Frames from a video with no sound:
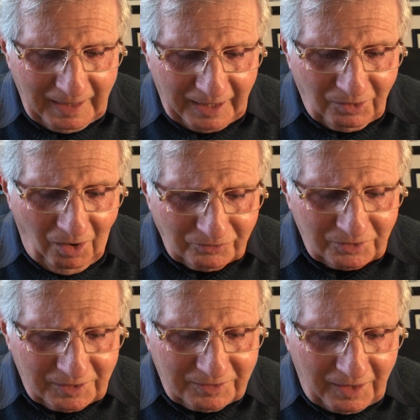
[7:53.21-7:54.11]
And
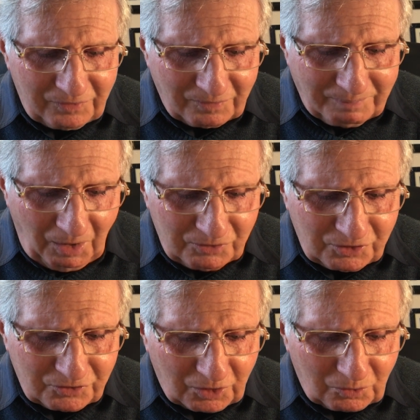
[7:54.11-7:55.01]
after the death of
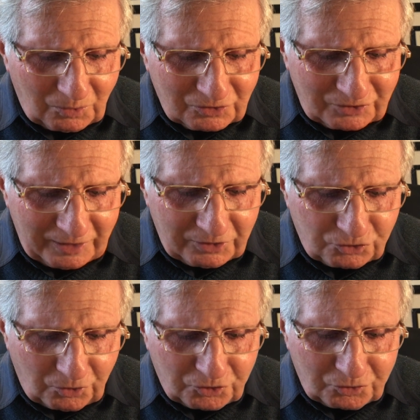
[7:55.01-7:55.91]
Moses, the Lord said to
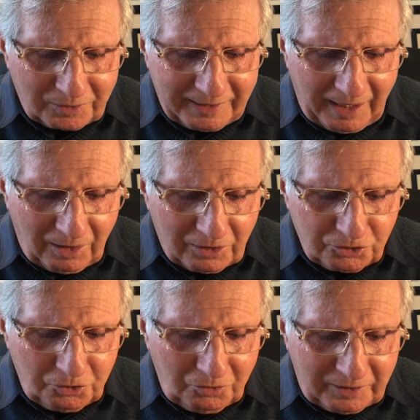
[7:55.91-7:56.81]
Joshua, now
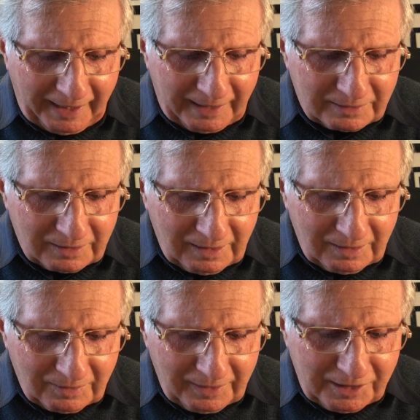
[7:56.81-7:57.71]
you get
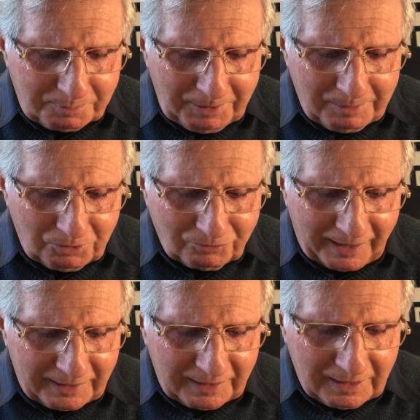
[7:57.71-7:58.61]
these people
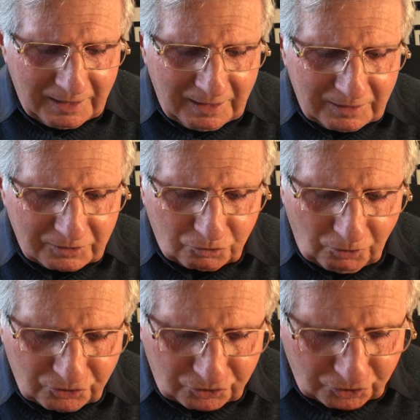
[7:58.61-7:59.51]
ready to
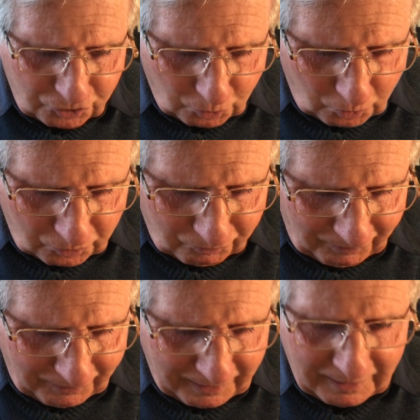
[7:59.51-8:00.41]
cross the Jordan
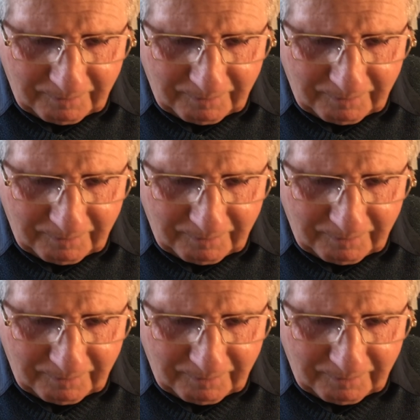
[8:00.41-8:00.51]
River